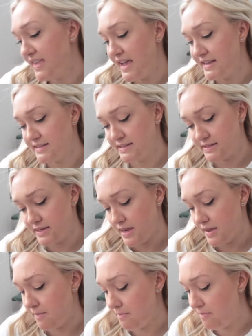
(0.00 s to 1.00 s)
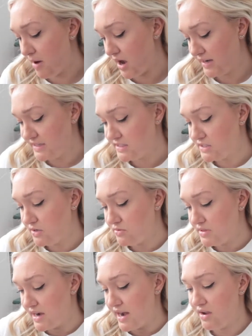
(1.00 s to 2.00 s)
this
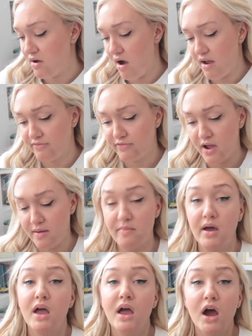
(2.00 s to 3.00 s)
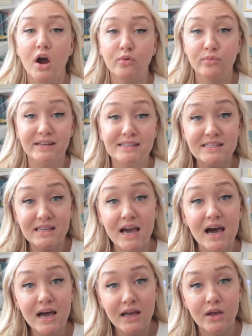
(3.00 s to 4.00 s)
bodysuit that I got from
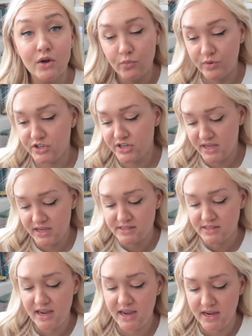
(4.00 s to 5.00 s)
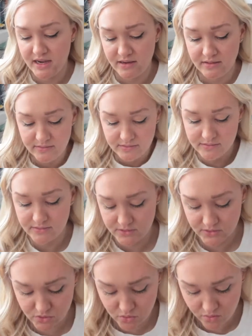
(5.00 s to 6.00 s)
Aritzia, which is a
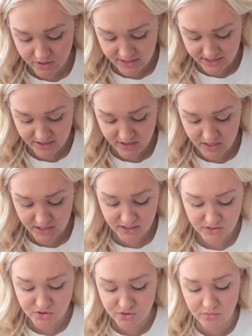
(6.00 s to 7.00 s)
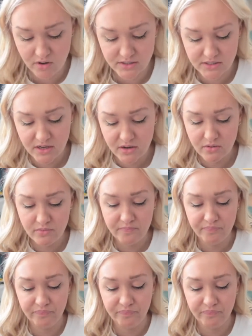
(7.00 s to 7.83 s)
store here in Toronto.